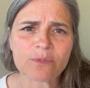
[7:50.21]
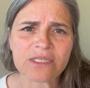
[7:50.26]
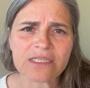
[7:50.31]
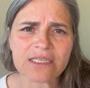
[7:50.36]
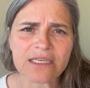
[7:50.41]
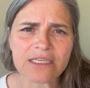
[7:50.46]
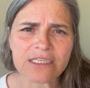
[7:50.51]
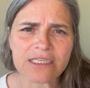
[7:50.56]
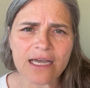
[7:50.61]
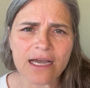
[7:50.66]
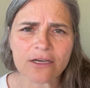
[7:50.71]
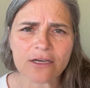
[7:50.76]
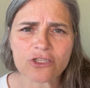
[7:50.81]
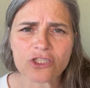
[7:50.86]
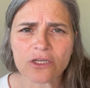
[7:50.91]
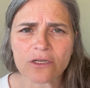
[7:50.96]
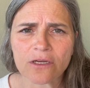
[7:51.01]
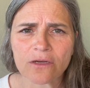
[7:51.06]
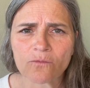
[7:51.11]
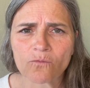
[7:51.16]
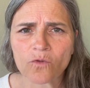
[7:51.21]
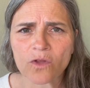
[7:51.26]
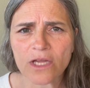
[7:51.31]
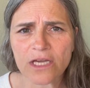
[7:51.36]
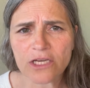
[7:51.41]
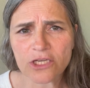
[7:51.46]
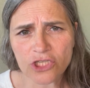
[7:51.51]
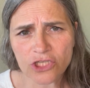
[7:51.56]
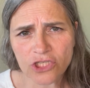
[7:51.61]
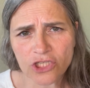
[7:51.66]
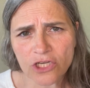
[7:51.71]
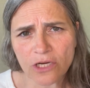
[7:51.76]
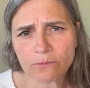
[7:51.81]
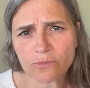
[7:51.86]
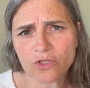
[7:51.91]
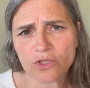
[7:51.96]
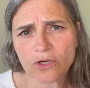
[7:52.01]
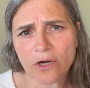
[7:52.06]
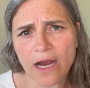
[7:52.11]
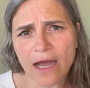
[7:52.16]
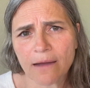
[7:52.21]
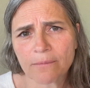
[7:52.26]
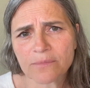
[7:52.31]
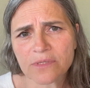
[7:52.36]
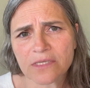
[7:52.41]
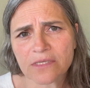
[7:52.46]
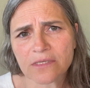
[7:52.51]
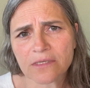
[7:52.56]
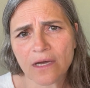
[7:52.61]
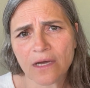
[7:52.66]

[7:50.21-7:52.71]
it's the section in relationship traps